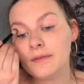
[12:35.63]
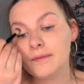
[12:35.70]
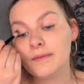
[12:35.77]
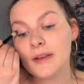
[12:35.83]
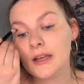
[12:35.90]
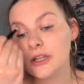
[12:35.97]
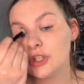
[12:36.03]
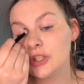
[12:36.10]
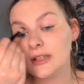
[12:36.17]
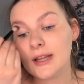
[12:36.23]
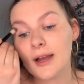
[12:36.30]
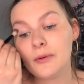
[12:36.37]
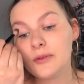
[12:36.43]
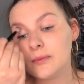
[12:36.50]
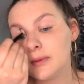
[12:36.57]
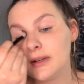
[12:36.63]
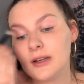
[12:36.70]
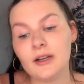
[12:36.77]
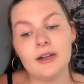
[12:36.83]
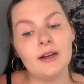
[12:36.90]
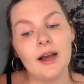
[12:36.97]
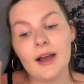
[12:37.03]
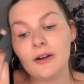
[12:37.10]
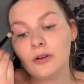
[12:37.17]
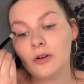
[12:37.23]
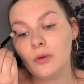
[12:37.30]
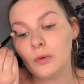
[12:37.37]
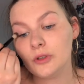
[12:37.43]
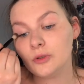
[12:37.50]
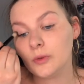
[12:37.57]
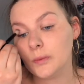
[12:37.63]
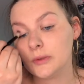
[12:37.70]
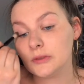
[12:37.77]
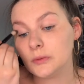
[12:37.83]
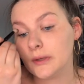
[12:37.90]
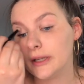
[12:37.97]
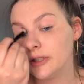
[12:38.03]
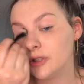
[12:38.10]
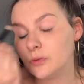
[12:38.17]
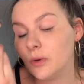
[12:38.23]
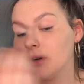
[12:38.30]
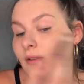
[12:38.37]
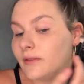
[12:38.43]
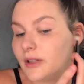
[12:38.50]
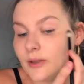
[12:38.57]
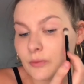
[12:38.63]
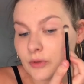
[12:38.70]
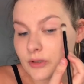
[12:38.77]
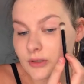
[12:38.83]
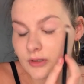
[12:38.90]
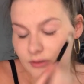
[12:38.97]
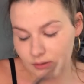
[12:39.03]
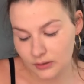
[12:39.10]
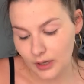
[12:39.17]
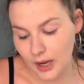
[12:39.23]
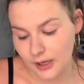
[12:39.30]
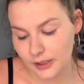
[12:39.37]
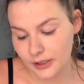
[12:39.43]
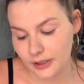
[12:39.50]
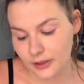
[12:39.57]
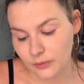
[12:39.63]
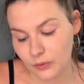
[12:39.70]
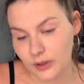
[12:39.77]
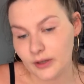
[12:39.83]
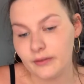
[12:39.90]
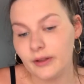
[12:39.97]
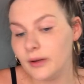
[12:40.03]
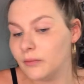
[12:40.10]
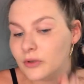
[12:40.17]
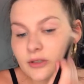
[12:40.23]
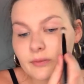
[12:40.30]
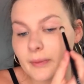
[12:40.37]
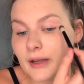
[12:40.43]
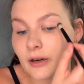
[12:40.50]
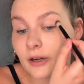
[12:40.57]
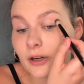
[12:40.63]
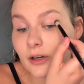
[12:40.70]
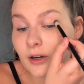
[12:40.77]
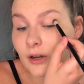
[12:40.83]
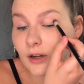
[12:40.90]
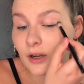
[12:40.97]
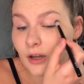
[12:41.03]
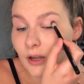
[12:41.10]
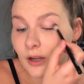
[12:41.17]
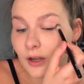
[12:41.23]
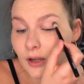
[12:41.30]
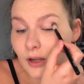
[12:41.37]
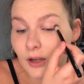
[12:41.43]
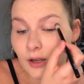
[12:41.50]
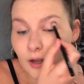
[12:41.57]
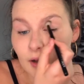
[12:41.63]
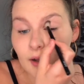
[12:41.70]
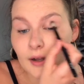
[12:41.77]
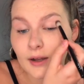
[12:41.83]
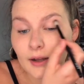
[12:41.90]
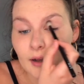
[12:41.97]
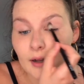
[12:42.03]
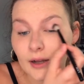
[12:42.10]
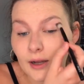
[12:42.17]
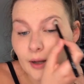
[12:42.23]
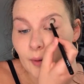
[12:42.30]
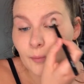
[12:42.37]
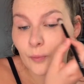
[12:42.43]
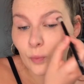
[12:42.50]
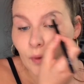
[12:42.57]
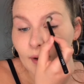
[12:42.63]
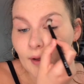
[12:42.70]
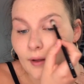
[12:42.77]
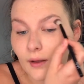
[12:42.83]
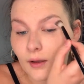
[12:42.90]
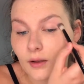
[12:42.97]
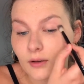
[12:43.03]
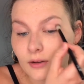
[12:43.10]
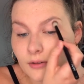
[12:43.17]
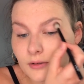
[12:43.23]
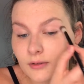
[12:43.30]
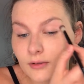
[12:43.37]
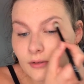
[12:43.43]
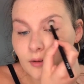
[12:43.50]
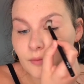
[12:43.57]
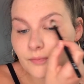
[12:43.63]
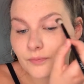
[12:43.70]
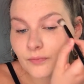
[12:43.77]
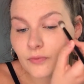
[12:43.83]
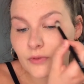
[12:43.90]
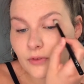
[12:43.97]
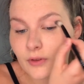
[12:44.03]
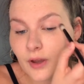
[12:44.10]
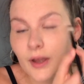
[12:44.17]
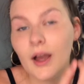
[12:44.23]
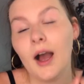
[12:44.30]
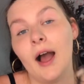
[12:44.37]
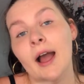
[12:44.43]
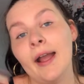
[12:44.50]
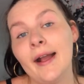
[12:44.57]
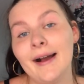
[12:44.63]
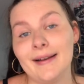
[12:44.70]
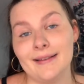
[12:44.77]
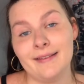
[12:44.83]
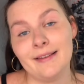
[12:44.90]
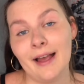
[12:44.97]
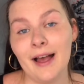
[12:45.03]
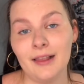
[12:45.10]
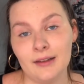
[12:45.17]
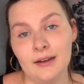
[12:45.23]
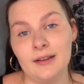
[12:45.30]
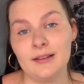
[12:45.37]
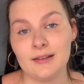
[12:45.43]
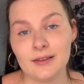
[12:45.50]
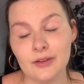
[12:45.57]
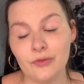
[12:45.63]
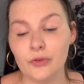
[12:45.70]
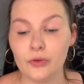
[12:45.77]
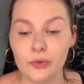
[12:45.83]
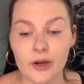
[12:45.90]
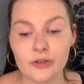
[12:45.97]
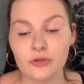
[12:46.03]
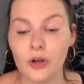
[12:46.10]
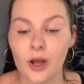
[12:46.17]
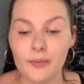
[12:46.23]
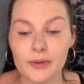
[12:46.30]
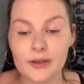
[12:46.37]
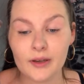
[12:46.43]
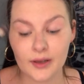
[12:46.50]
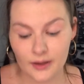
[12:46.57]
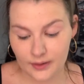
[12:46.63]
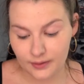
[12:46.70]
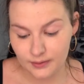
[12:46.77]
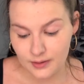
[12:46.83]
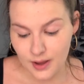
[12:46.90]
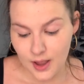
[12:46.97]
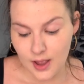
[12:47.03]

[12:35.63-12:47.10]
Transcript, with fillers: fish, and that was pretty good. I don't know which one was which. One of them was not good, and one of them was better. Um, what else? I got a salad at the seafood restaurant because